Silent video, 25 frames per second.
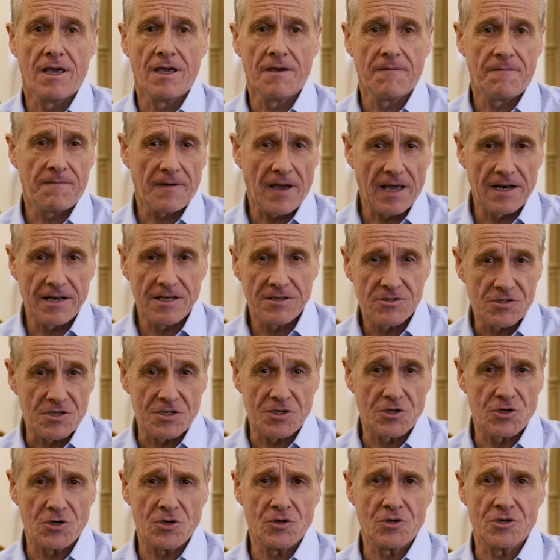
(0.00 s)
if an
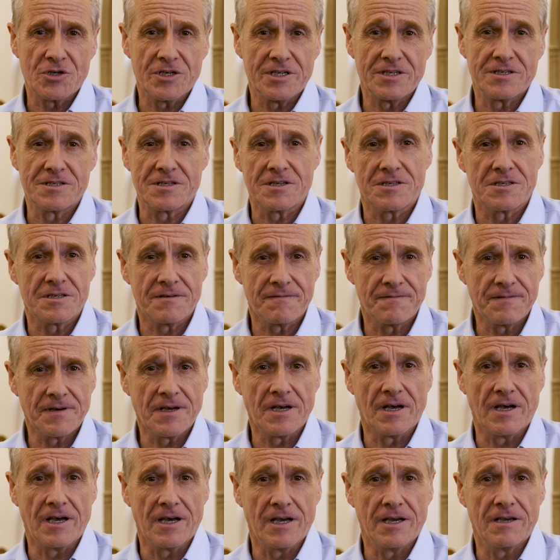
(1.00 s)
institution is to
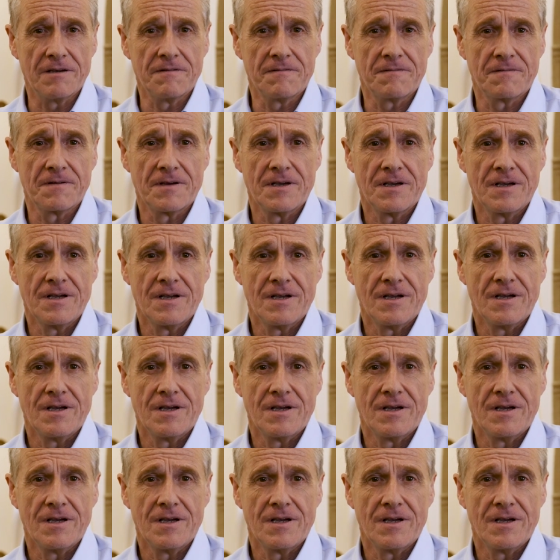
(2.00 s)
survive,